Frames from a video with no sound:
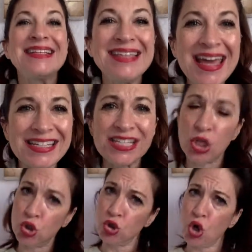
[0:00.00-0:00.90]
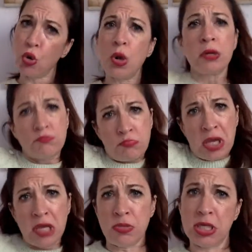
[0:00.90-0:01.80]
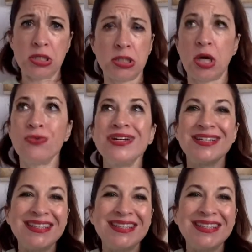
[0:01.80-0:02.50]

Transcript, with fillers: Yes, no, maybe so.